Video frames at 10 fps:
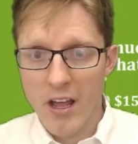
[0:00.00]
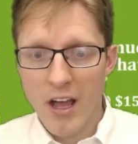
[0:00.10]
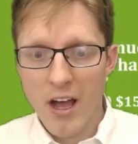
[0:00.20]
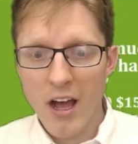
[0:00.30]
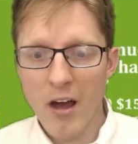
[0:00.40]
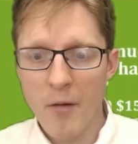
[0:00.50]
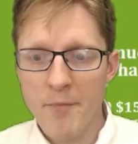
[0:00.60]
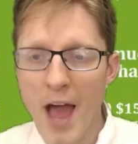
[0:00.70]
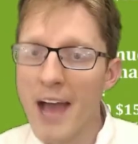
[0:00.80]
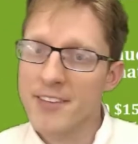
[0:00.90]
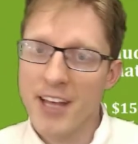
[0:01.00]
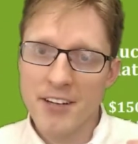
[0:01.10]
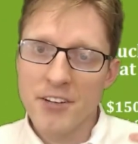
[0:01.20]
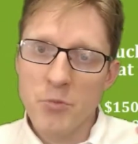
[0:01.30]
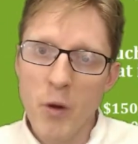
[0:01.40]
That
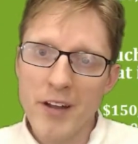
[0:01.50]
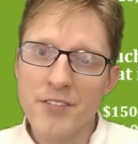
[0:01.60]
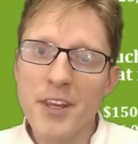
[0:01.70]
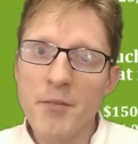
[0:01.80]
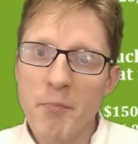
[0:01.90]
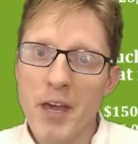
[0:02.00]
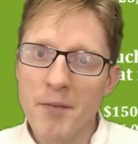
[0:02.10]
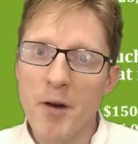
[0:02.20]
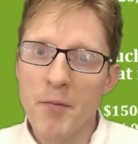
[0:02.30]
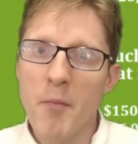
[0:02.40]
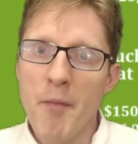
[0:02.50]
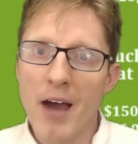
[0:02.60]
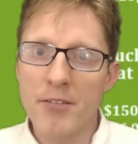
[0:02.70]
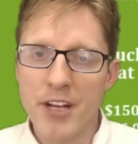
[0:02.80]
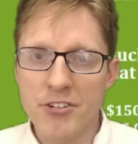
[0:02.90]
is, what is the minimum
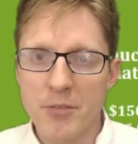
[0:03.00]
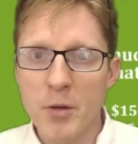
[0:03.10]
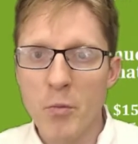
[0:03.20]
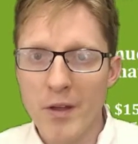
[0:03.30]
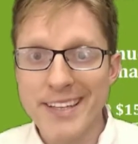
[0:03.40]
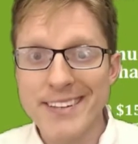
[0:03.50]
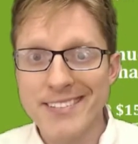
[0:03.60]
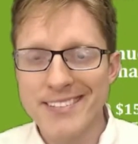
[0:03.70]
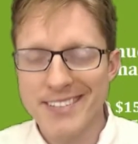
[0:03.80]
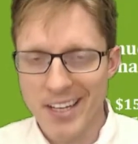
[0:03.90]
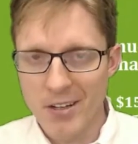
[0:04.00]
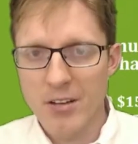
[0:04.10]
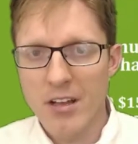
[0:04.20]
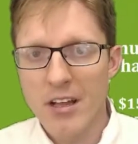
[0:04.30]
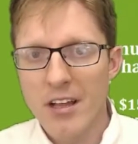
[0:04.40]
amount I should be willing to
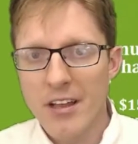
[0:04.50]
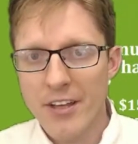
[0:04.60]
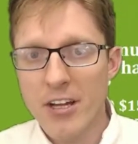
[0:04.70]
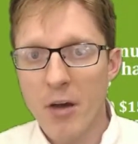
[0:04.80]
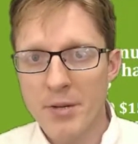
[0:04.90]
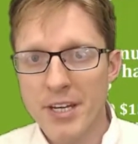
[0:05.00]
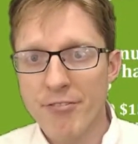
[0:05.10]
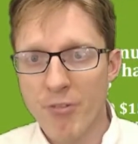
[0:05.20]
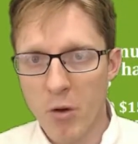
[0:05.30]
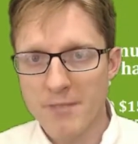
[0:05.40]
sell the company for?